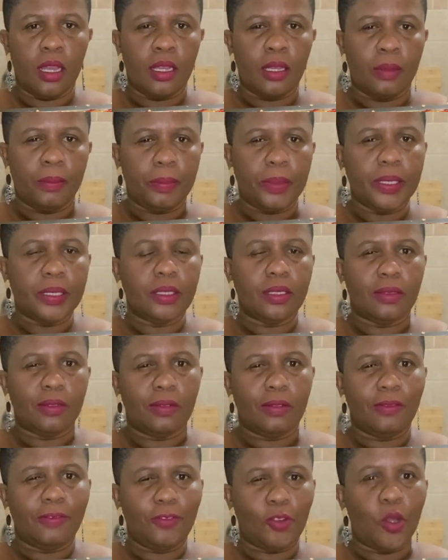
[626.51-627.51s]
But
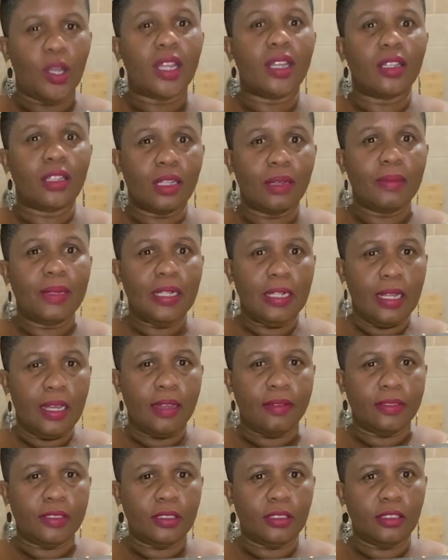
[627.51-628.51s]
for a normal
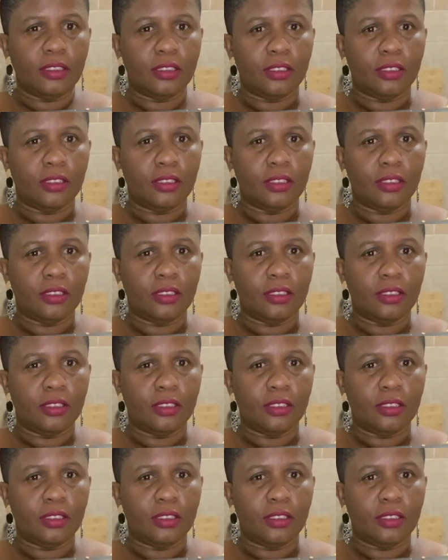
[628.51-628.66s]
oven,